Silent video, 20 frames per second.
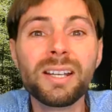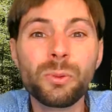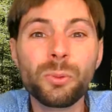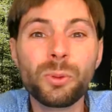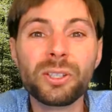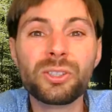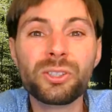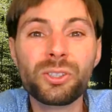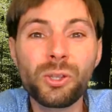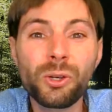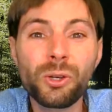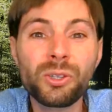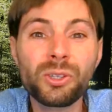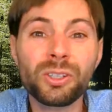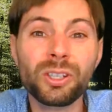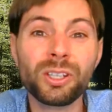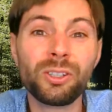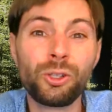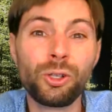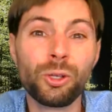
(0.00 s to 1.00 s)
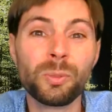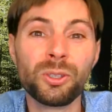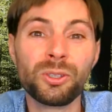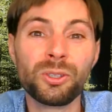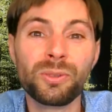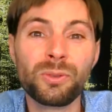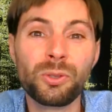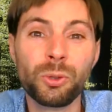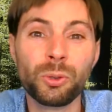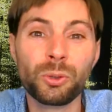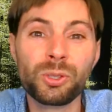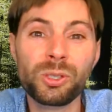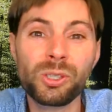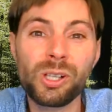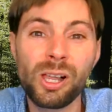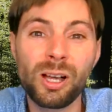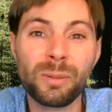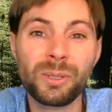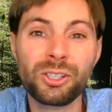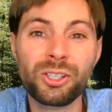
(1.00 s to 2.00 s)
We're certain that humans have caused
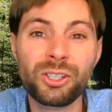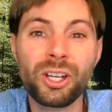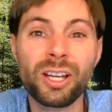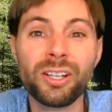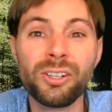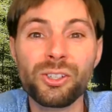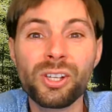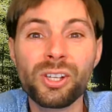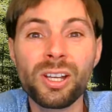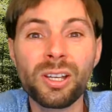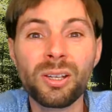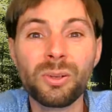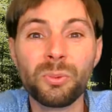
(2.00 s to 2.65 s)
climate change.